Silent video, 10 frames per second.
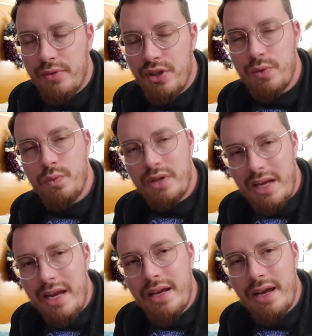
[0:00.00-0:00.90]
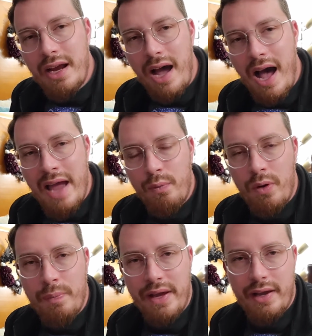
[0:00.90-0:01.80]
unique, I
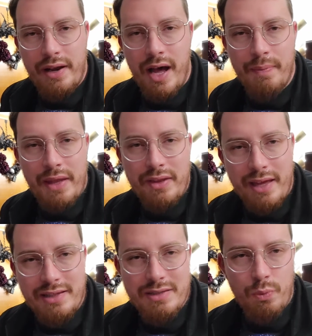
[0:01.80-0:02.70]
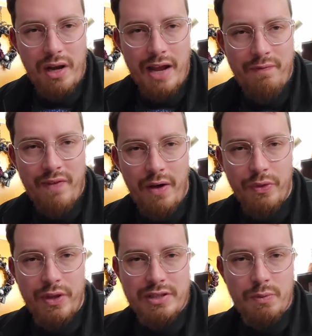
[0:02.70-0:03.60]
will pick it up, and that's what I
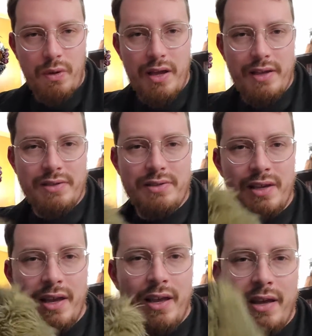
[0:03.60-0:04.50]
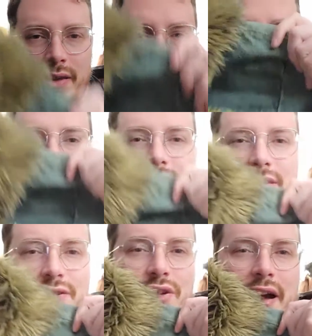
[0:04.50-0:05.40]
felt this was. This is
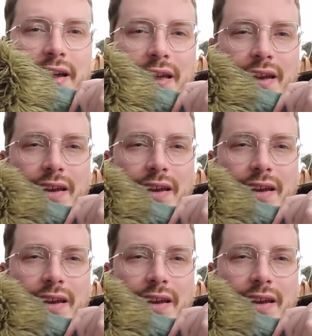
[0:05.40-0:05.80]
the jacket